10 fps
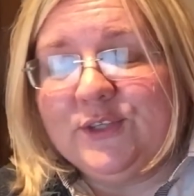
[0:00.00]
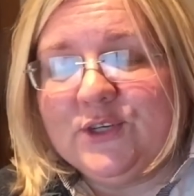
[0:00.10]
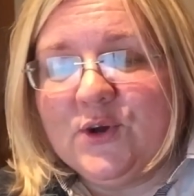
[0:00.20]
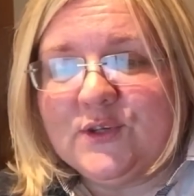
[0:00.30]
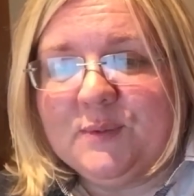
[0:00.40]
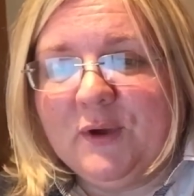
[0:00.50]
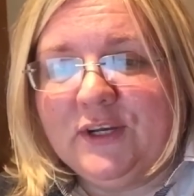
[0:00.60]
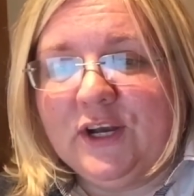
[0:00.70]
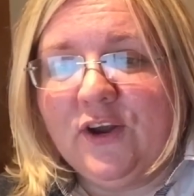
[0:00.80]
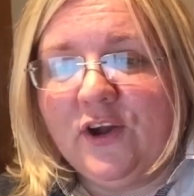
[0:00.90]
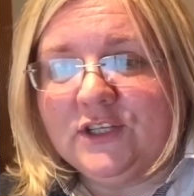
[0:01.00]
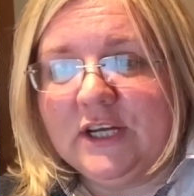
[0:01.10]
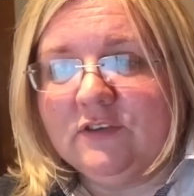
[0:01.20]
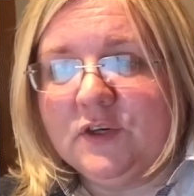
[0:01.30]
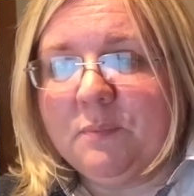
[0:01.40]
She talks about allowing
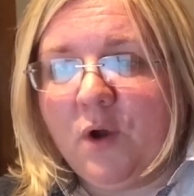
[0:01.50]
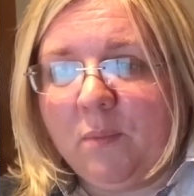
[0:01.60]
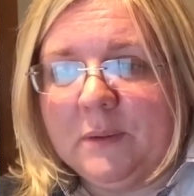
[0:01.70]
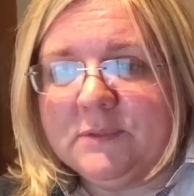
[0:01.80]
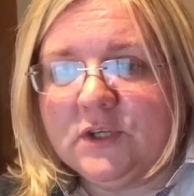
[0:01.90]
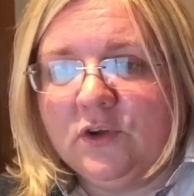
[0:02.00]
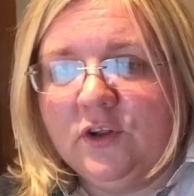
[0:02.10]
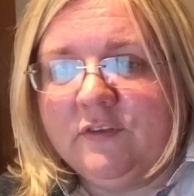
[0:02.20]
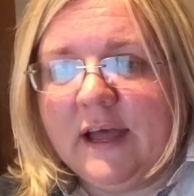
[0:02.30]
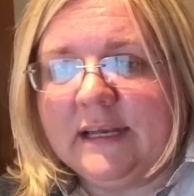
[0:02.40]
children to problem solve